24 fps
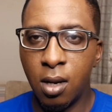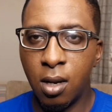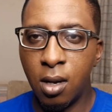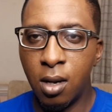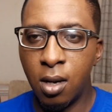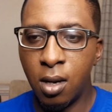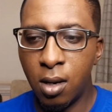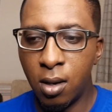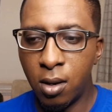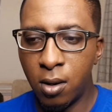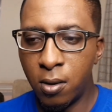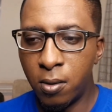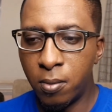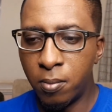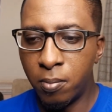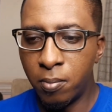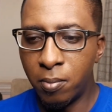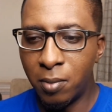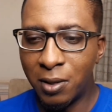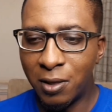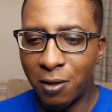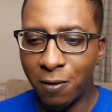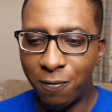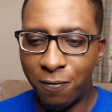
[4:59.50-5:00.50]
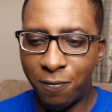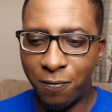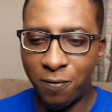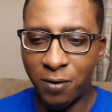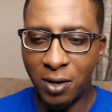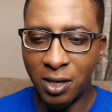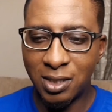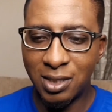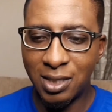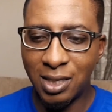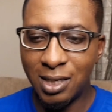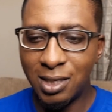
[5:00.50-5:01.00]
the
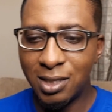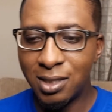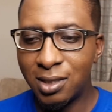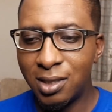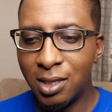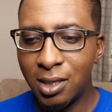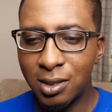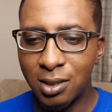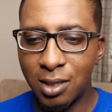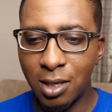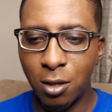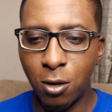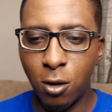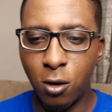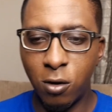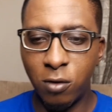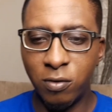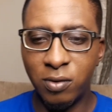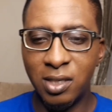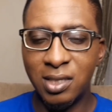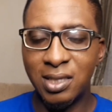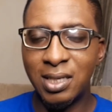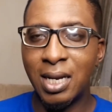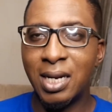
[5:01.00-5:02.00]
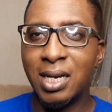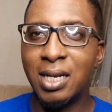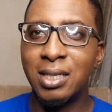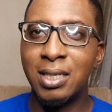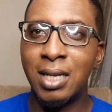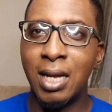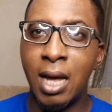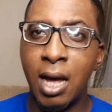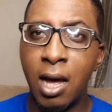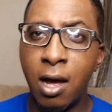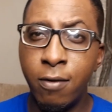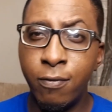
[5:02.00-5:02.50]
first instinct a lot of designers
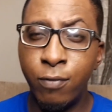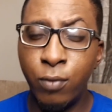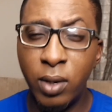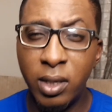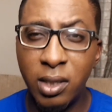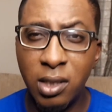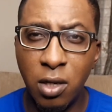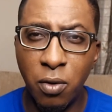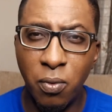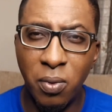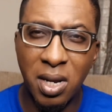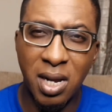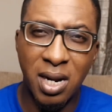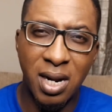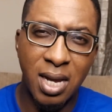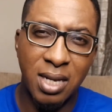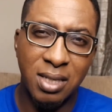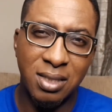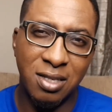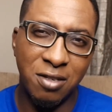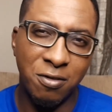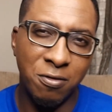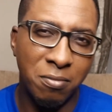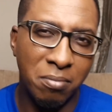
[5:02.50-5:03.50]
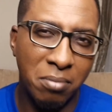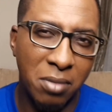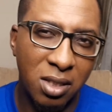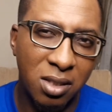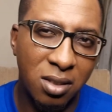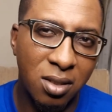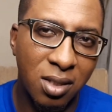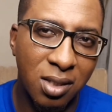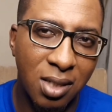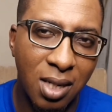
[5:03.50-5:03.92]
have when they realize they've missed the